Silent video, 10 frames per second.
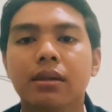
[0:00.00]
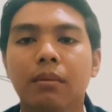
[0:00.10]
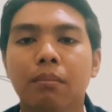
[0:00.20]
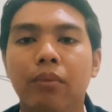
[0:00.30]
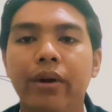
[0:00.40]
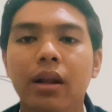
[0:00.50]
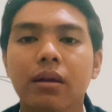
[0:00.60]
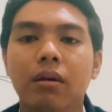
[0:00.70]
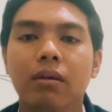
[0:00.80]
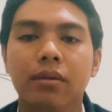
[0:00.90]
the built
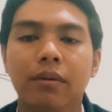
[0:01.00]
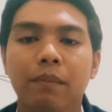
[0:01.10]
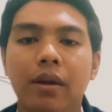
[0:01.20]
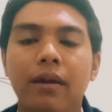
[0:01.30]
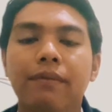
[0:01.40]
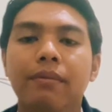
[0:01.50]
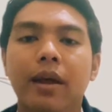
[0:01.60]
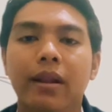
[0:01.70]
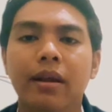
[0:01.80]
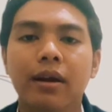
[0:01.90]
on the belief that